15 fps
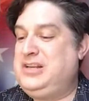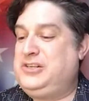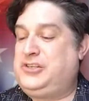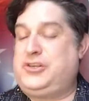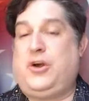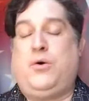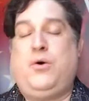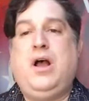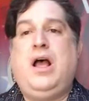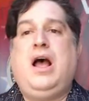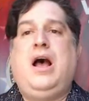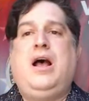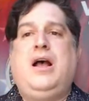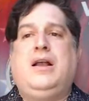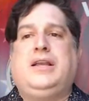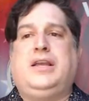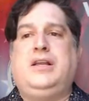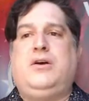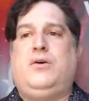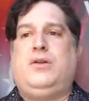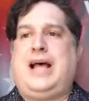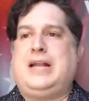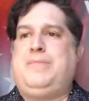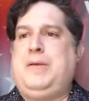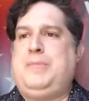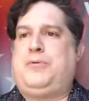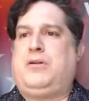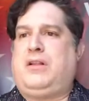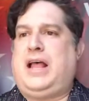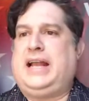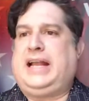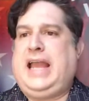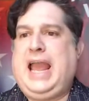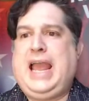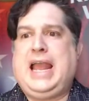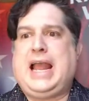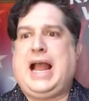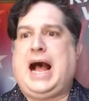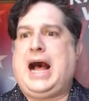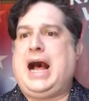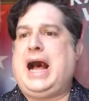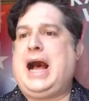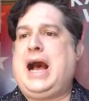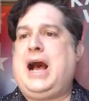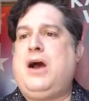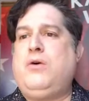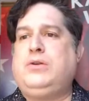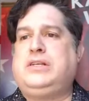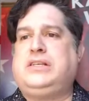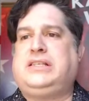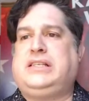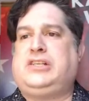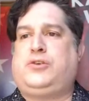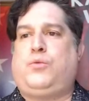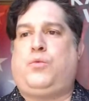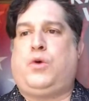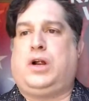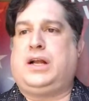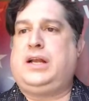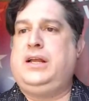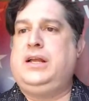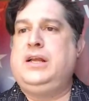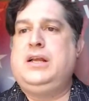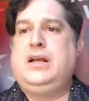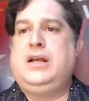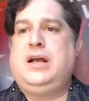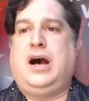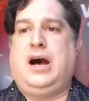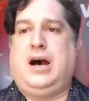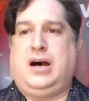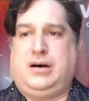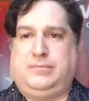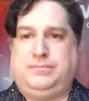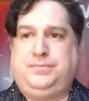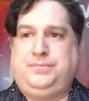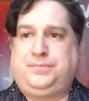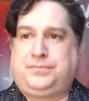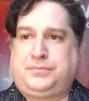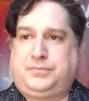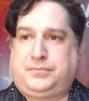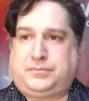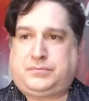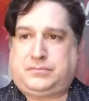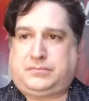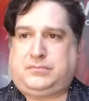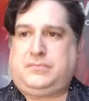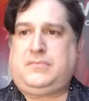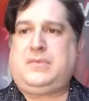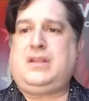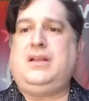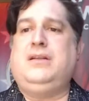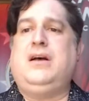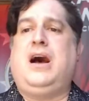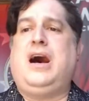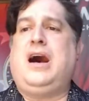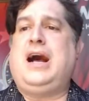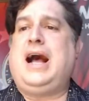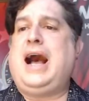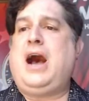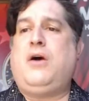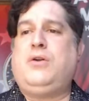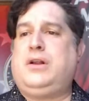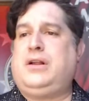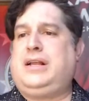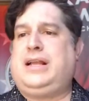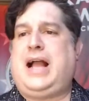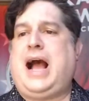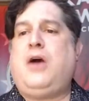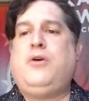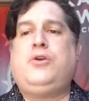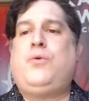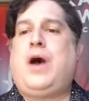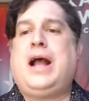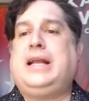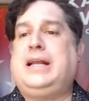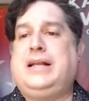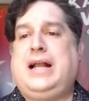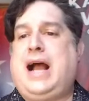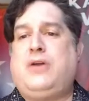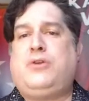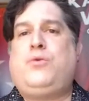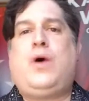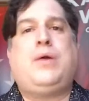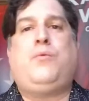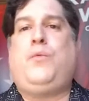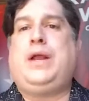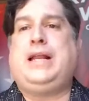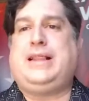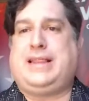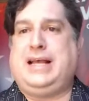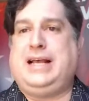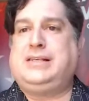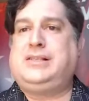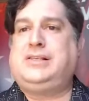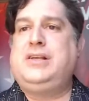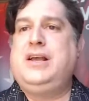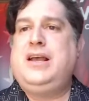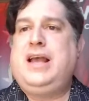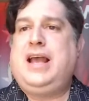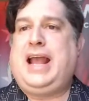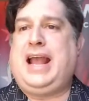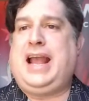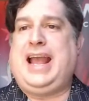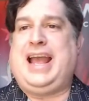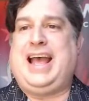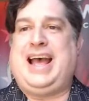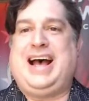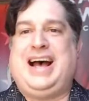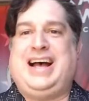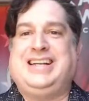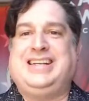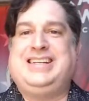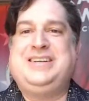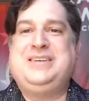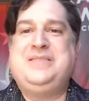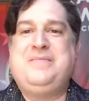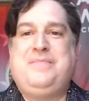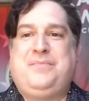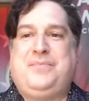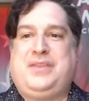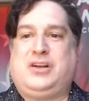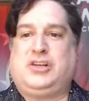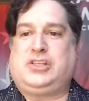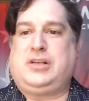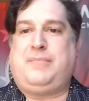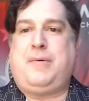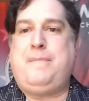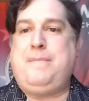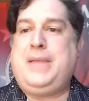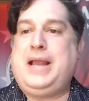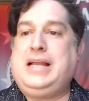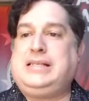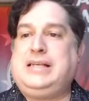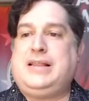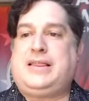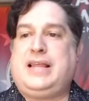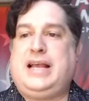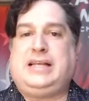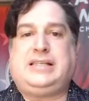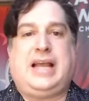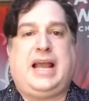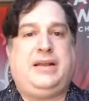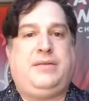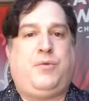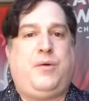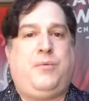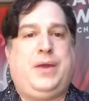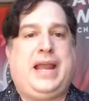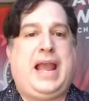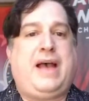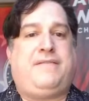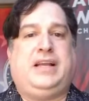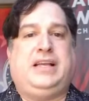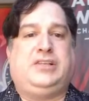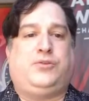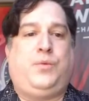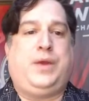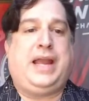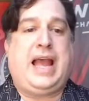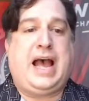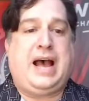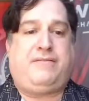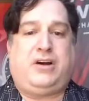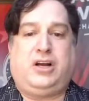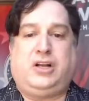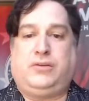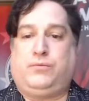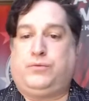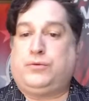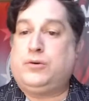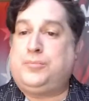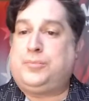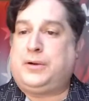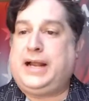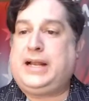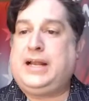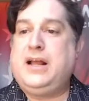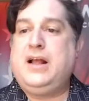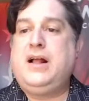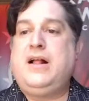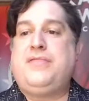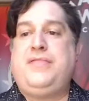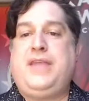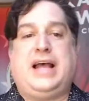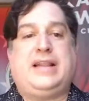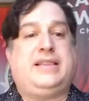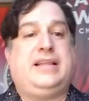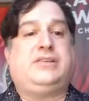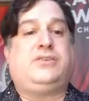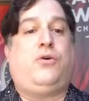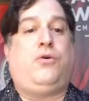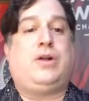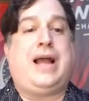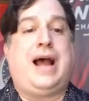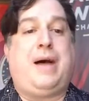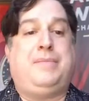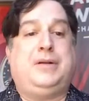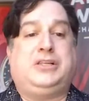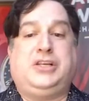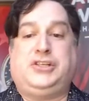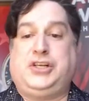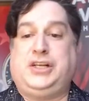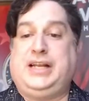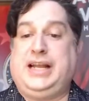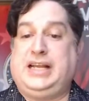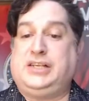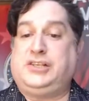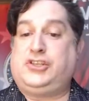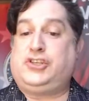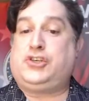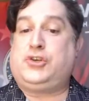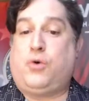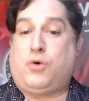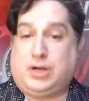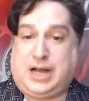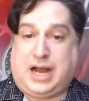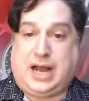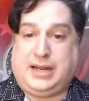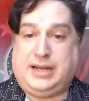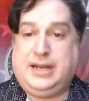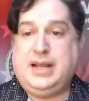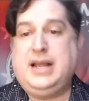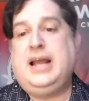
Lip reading: So, a lot of people are like, hey, how does this work? How do I win at this? And there's some amazing things. And what we have is a rubric that this whole competition is scored on.